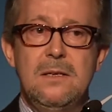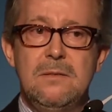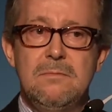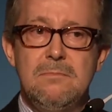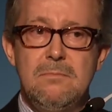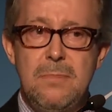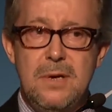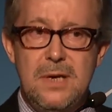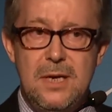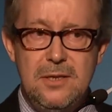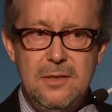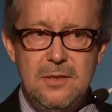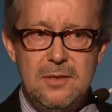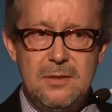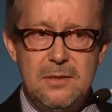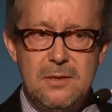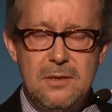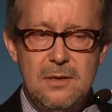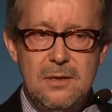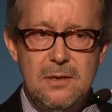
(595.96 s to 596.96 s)
But
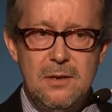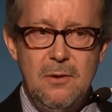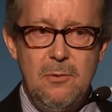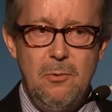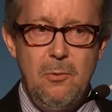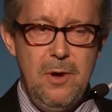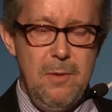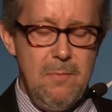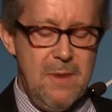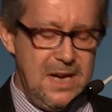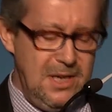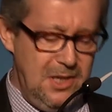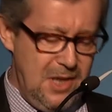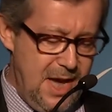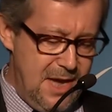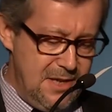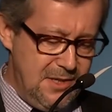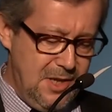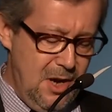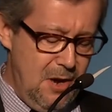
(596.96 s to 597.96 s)
we might
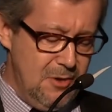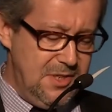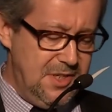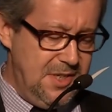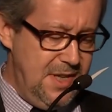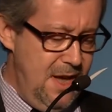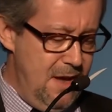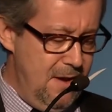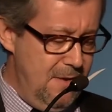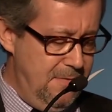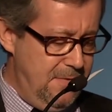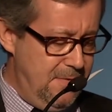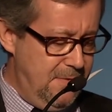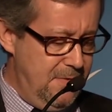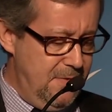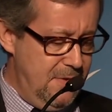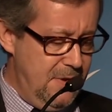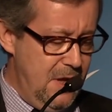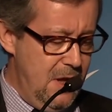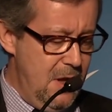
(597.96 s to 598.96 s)
ask ourselves
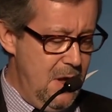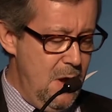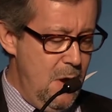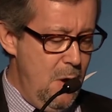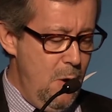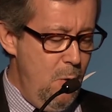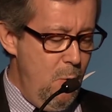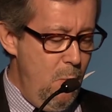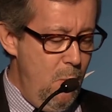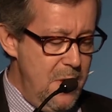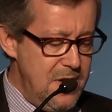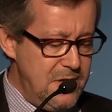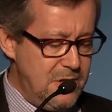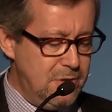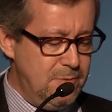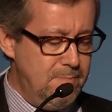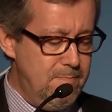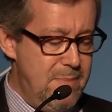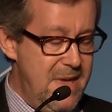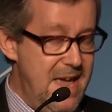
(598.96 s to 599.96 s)

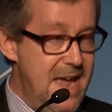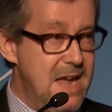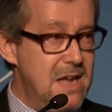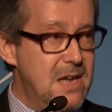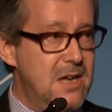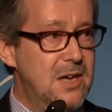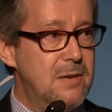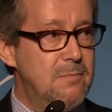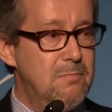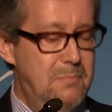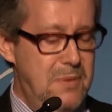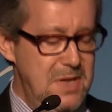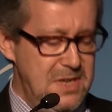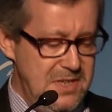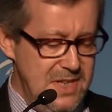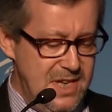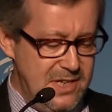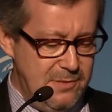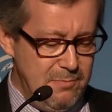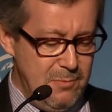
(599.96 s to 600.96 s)
which bank
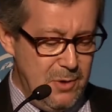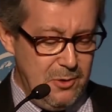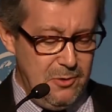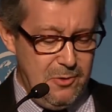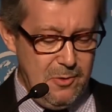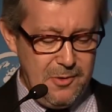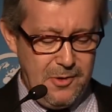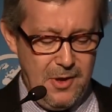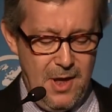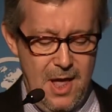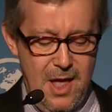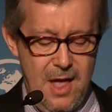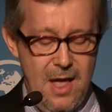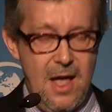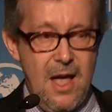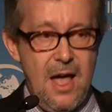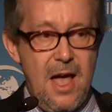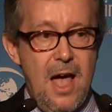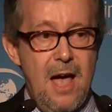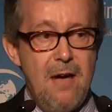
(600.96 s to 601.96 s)
business models
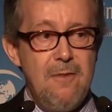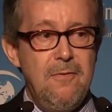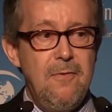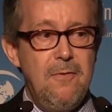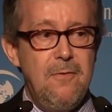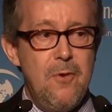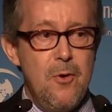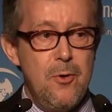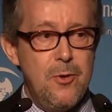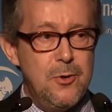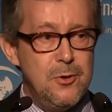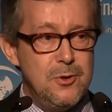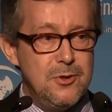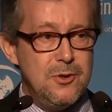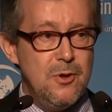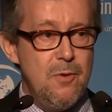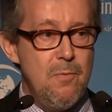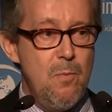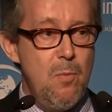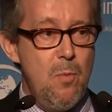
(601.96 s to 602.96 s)
have
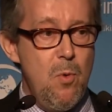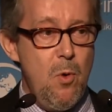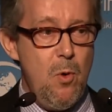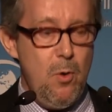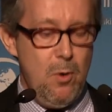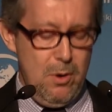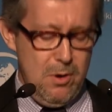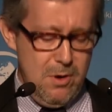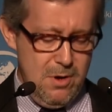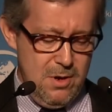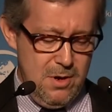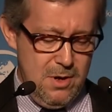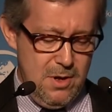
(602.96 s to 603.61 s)
focused more